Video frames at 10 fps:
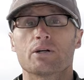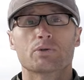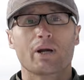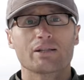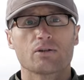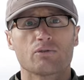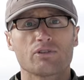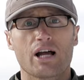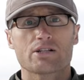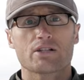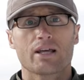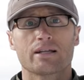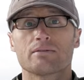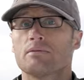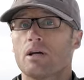Great little
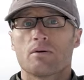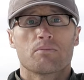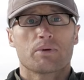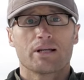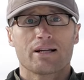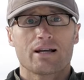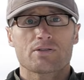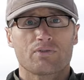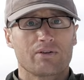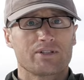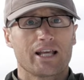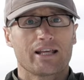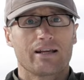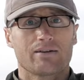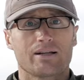flashlight, pretty nice for everyday
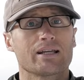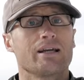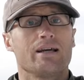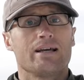carry.